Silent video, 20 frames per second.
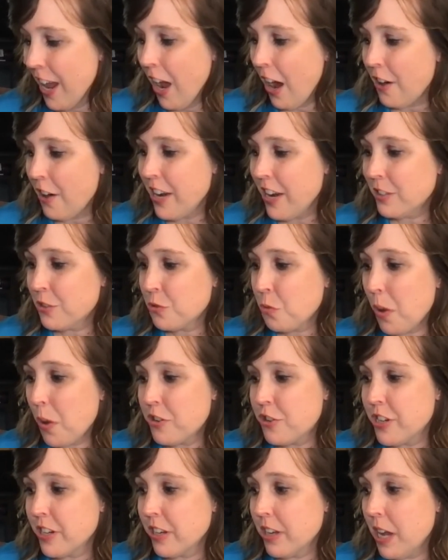Our next
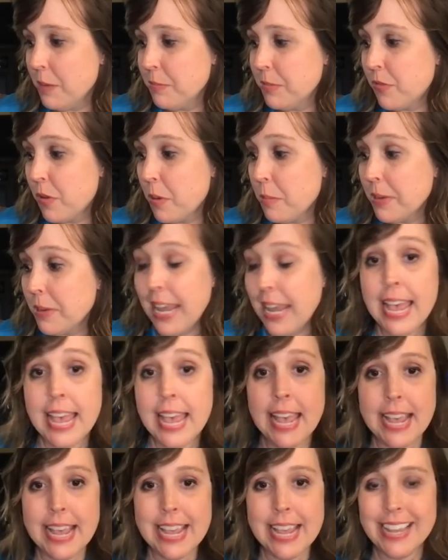question comes from
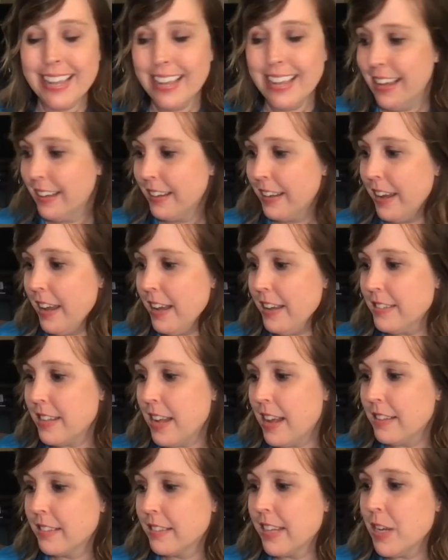Kay. Kay is
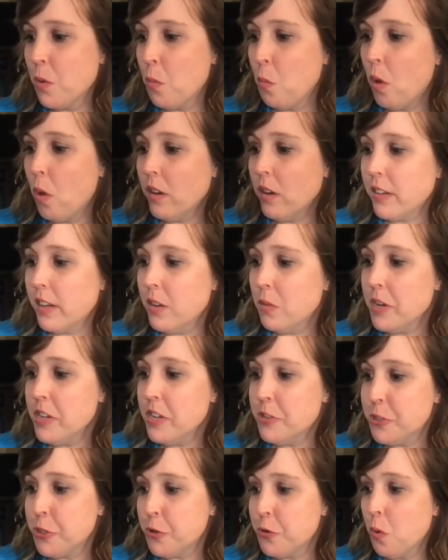asking, what can we
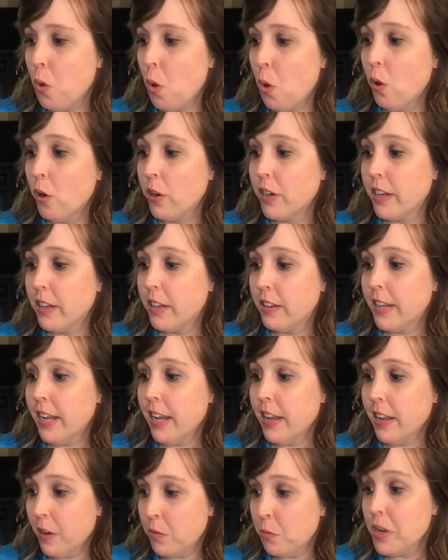do or
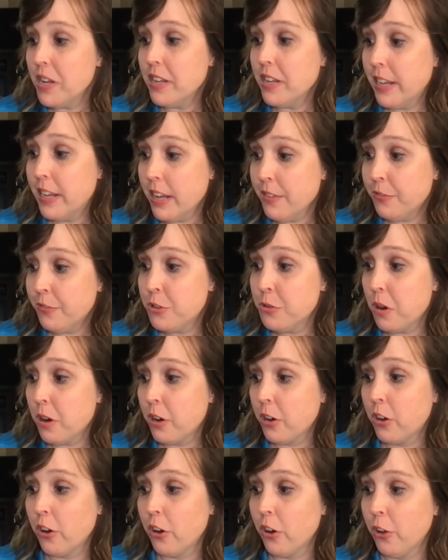can we give to our
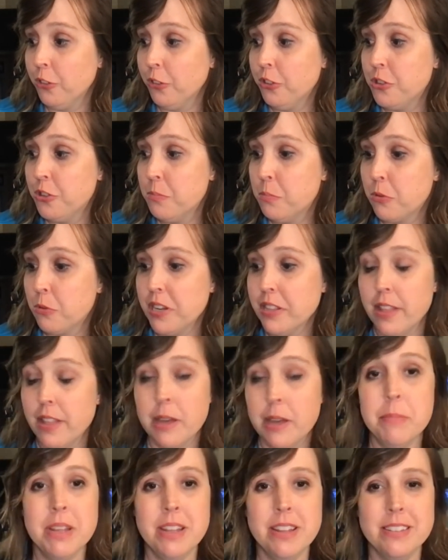girls to bring
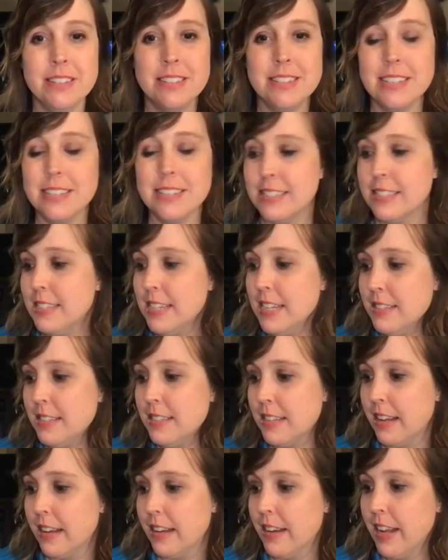them into
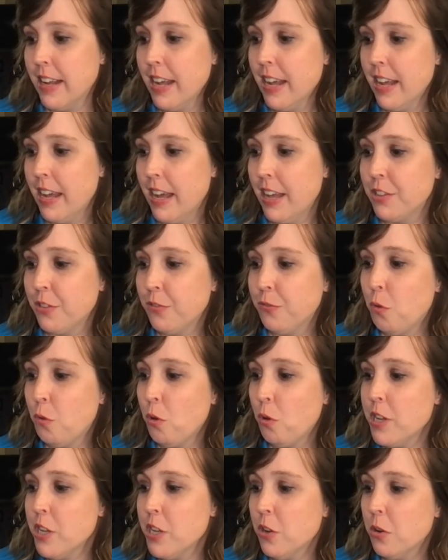season? As a
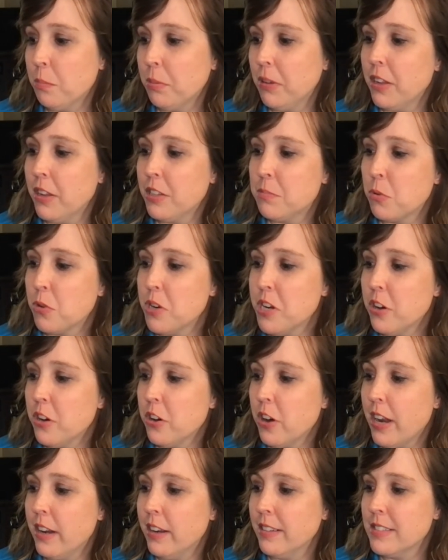40-year plus breeder
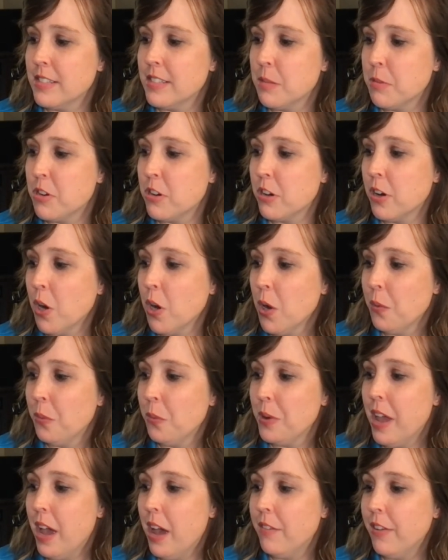and exhibitor,
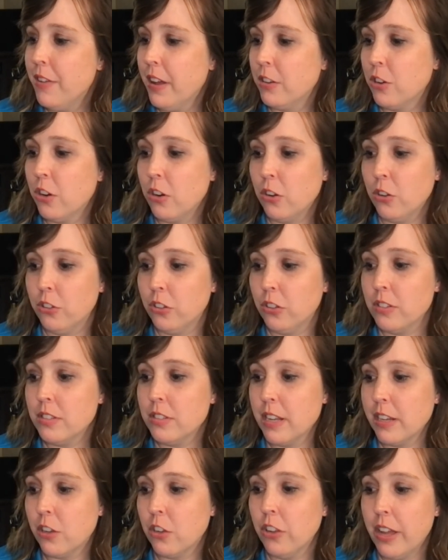we have had girls
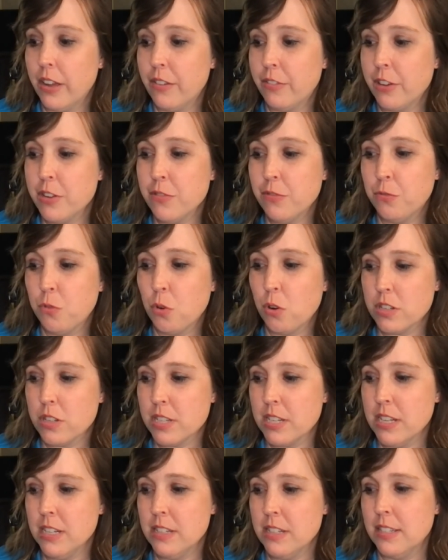cycle every
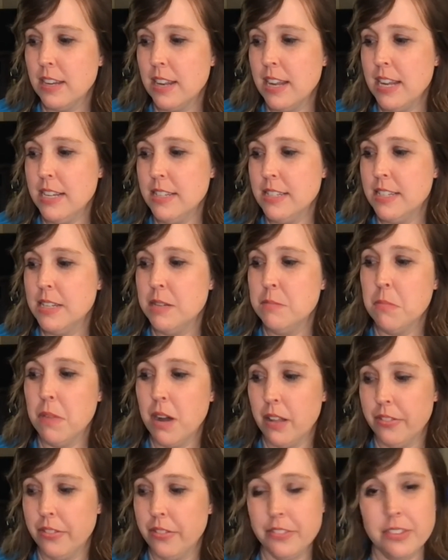14 to 18
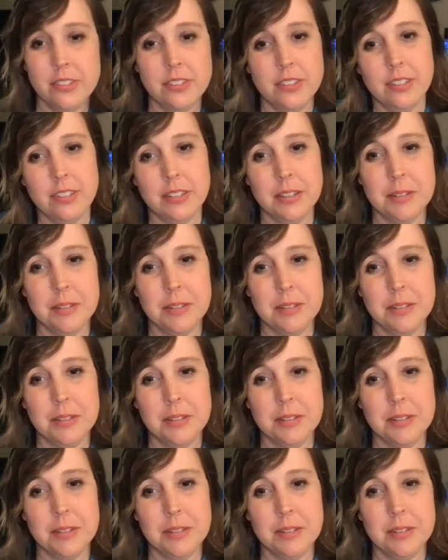months.